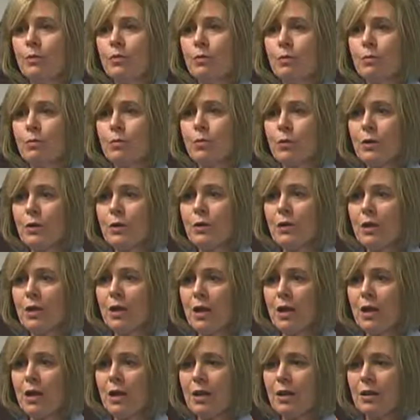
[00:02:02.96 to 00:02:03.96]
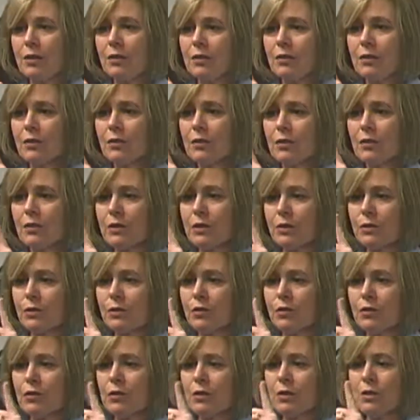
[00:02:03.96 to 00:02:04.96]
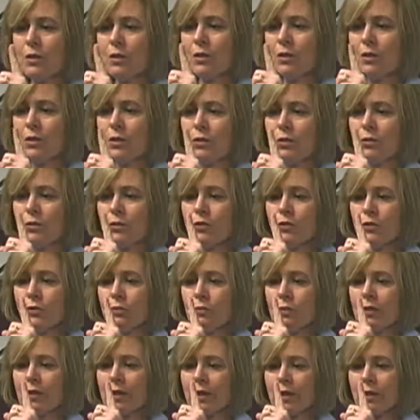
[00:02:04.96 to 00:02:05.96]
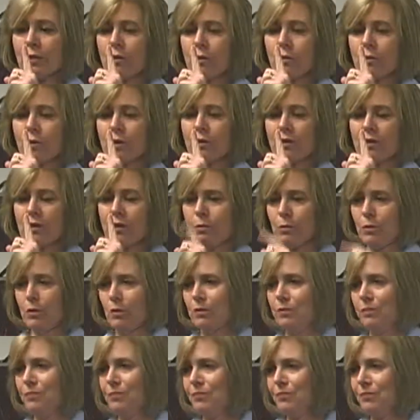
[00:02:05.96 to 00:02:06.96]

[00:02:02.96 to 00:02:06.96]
to bring the eyes close to the nose without going double.